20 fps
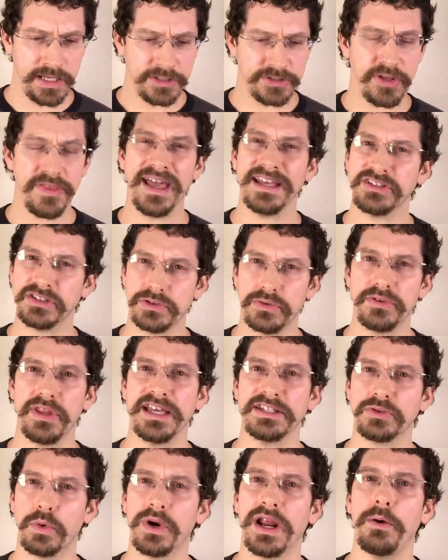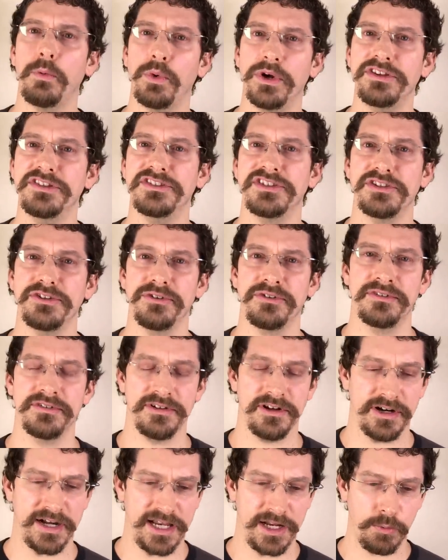so that's what I wouldn't do,
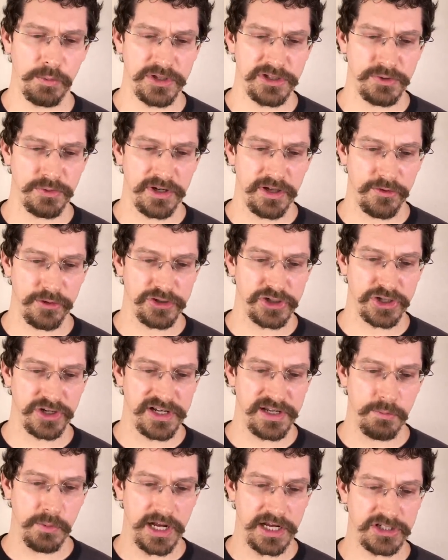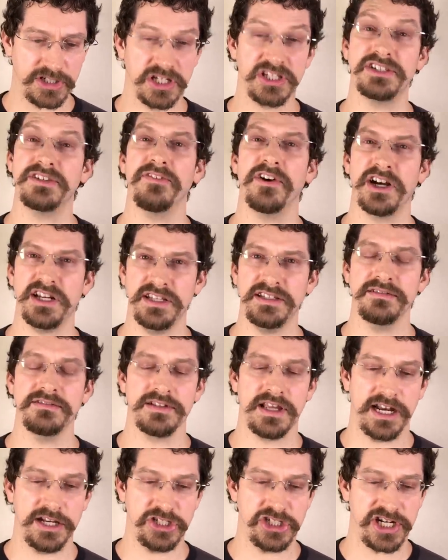all right? I wouldn't do another tritium watch because I've already
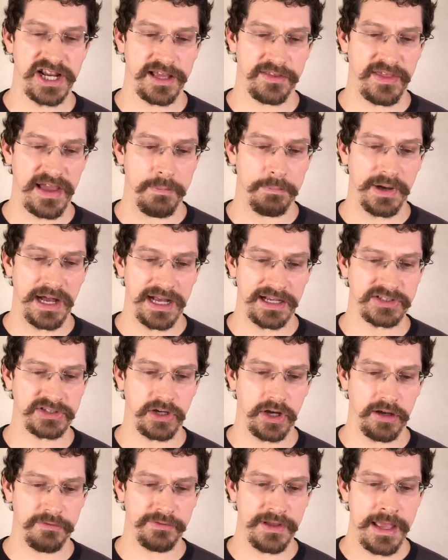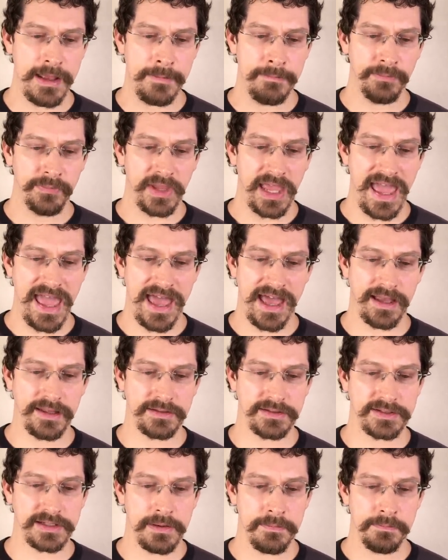kind of checked that box off.
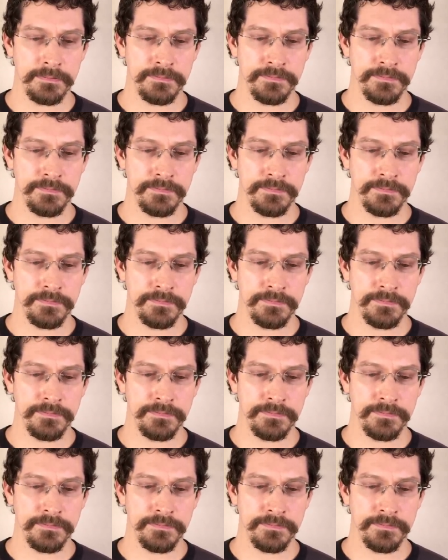And